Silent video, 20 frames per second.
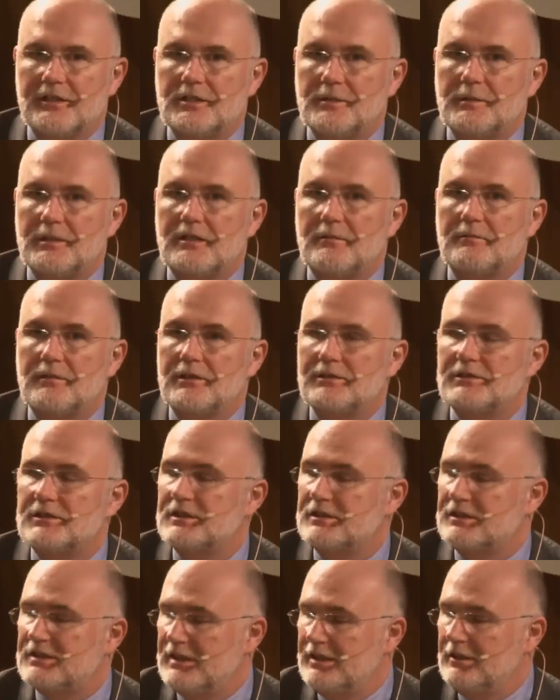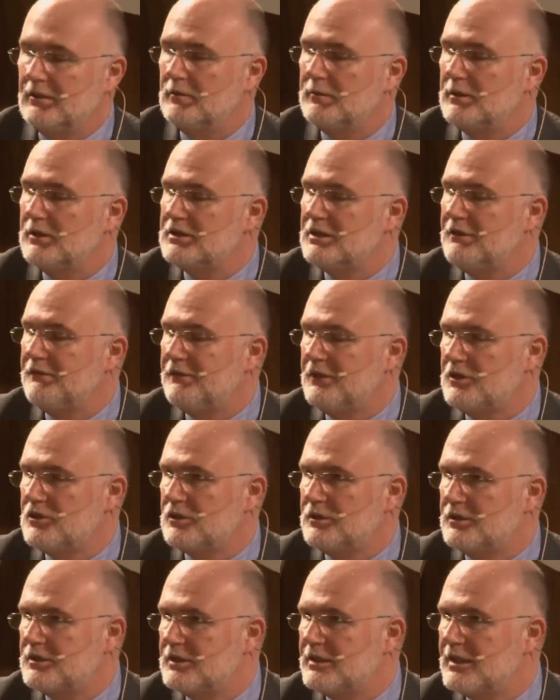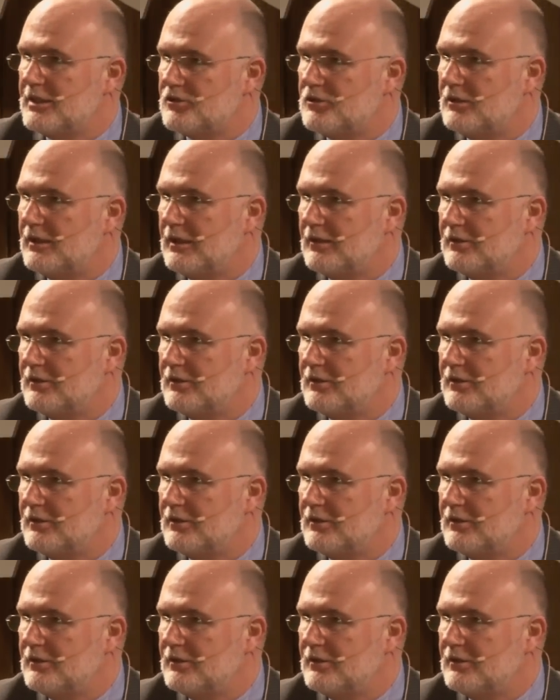to be the single most efficient national